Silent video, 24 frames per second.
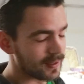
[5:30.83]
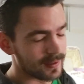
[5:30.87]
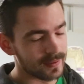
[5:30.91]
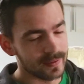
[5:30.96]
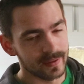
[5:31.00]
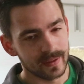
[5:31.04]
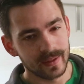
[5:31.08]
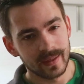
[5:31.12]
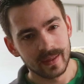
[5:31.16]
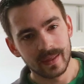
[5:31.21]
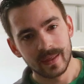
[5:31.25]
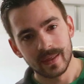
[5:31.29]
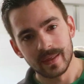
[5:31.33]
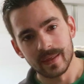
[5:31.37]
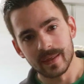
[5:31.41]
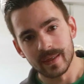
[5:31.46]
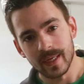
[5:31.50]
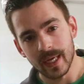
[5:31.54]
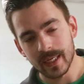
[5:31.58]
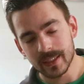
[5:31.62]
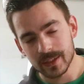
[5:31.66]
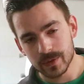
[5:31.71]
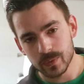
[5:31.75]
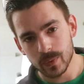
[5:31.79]
deal.
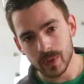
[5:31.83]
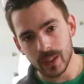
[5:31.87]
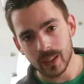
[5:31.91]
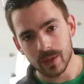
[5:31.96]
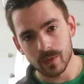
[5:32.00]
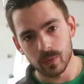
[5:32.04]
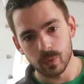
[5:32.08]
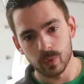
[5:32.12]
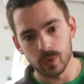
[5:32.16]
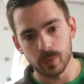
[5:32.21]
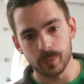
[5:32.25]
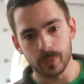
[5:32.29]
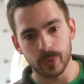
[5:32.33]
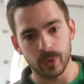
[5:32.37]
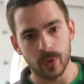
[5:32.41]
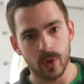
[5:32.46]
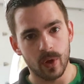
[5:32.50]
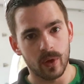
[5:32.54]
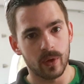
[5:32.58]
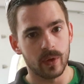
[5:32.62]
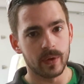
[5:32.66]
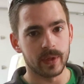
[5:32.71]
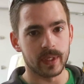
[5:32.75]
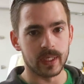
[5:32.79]
Next week we'll
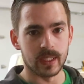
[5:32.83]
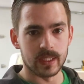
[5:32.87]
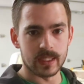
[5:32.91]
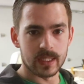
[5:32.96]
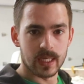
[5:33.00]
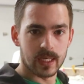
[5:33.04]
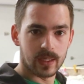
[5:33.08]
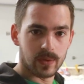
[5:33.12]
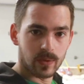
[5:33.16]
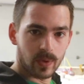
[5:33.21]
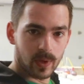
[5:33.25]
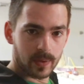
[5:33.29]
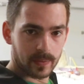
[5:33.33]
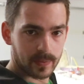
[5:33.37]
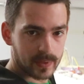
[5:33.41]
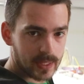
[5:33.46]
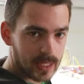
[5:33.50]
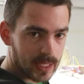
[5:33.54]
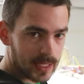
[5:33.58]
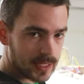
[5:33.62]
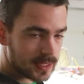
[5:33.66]
probably continue on with